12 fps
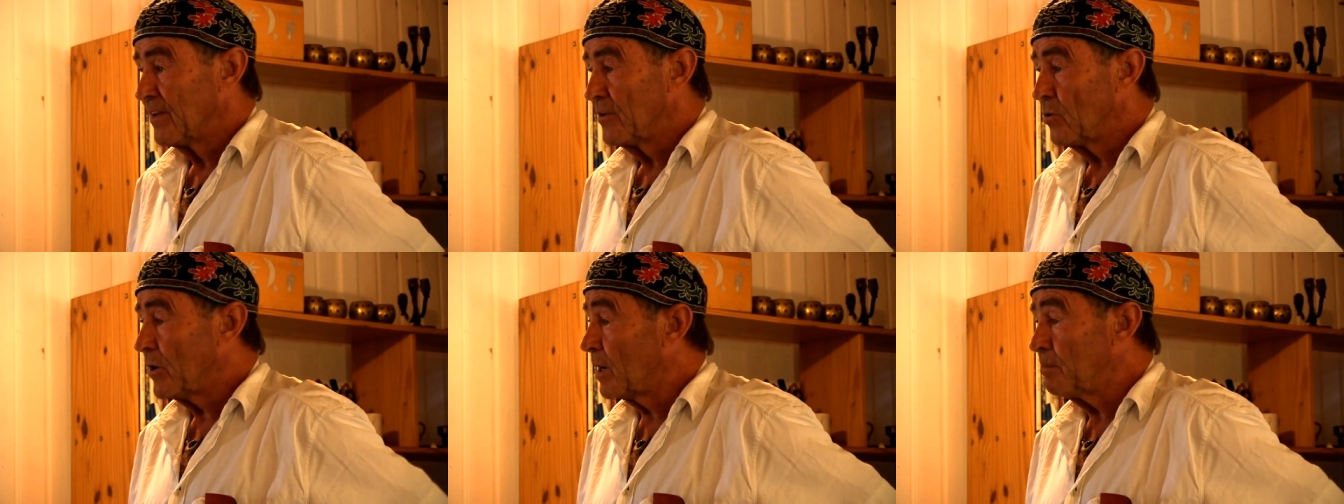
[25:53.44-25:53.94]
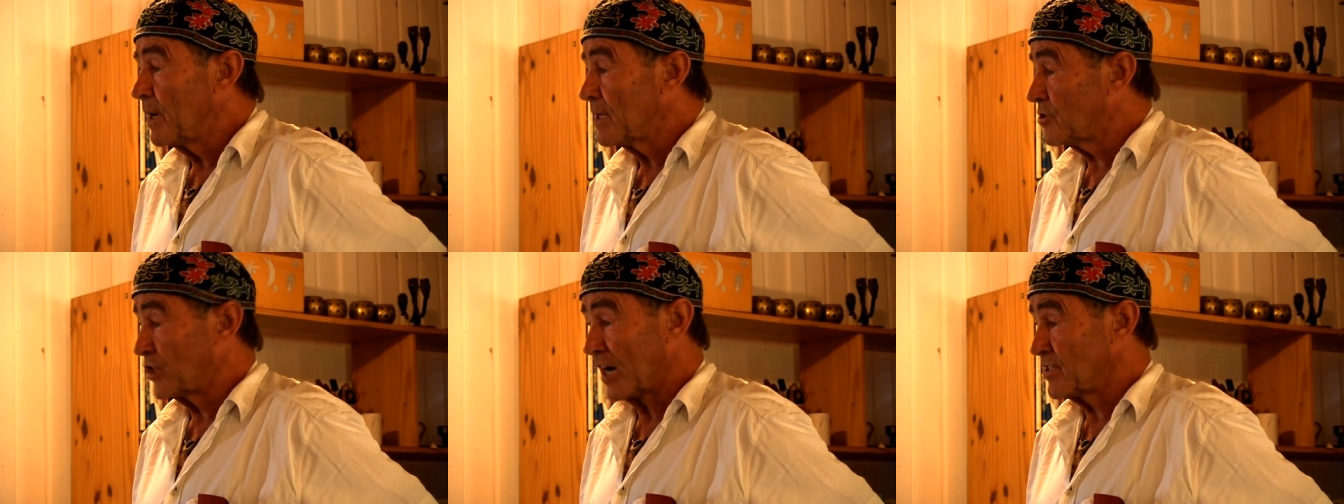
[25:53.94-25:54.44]
You can
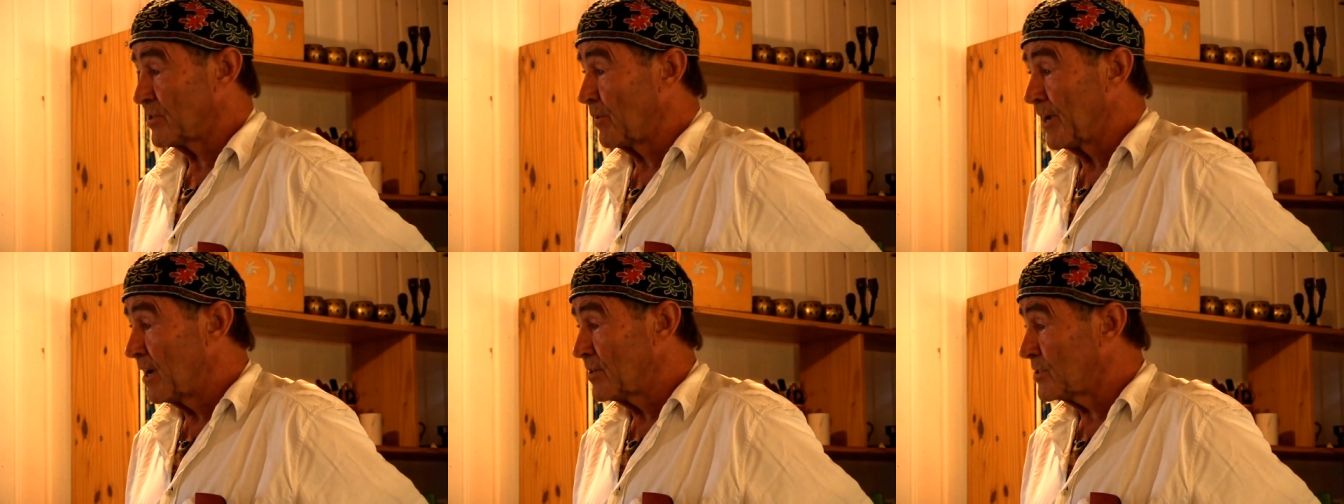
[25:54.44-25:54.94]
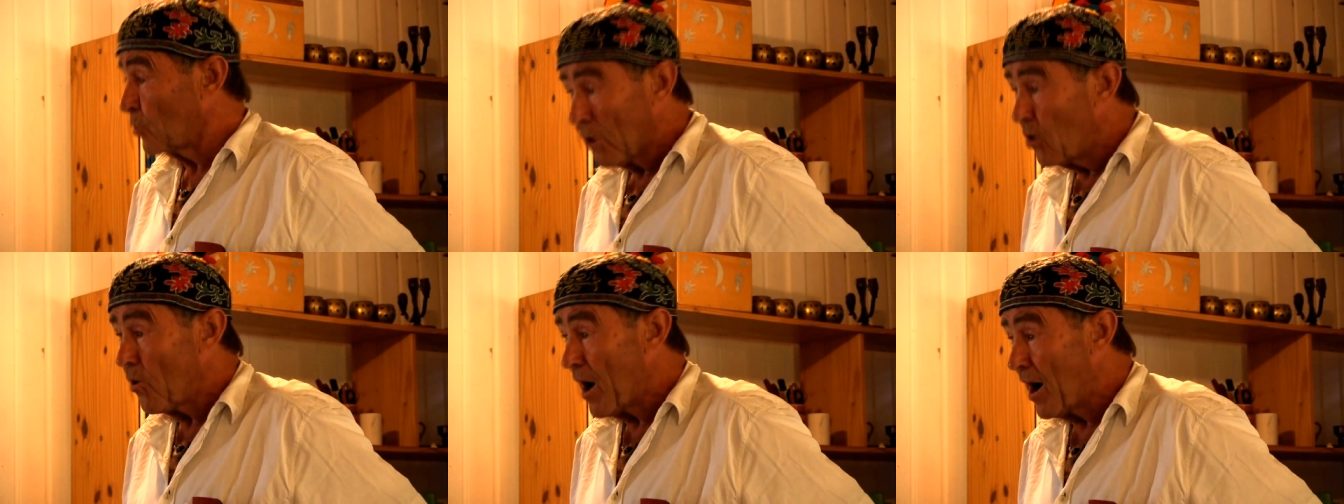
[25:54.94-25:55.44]
build justly a
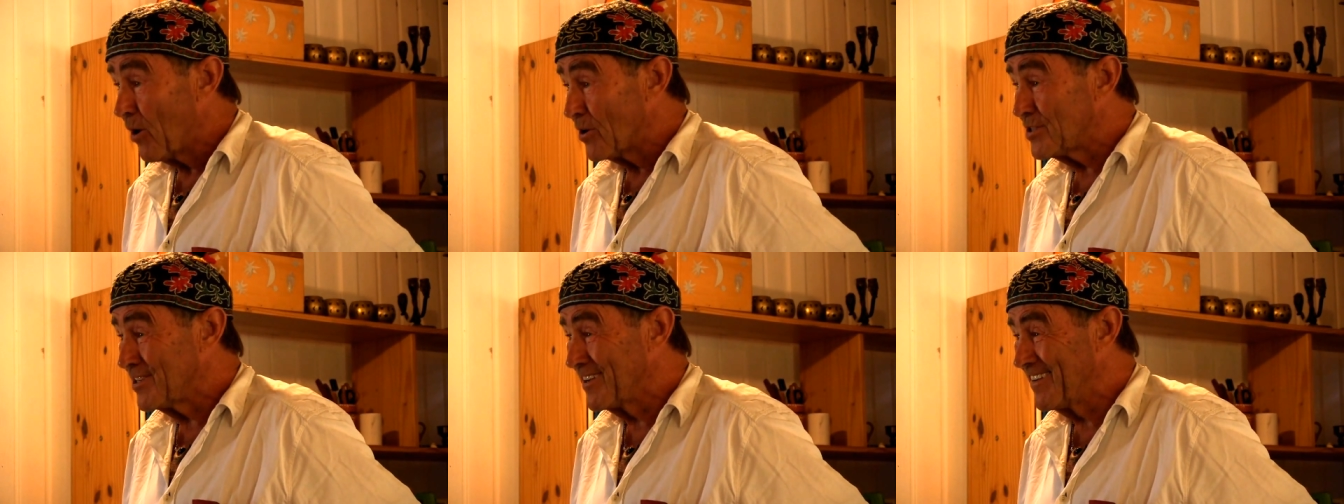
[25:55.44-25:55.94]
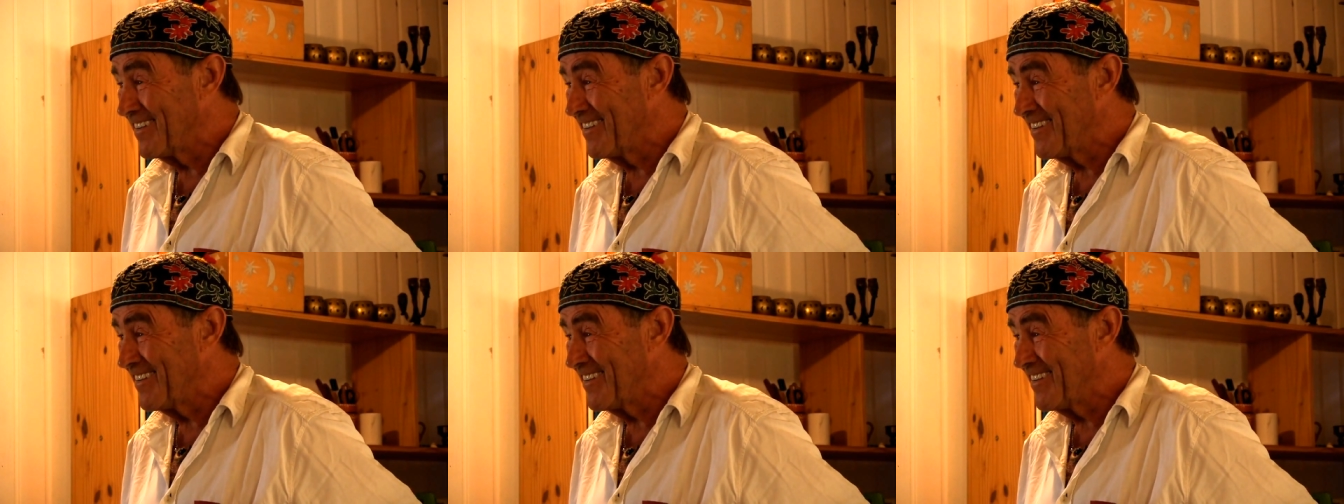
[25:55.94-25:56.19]
straw house.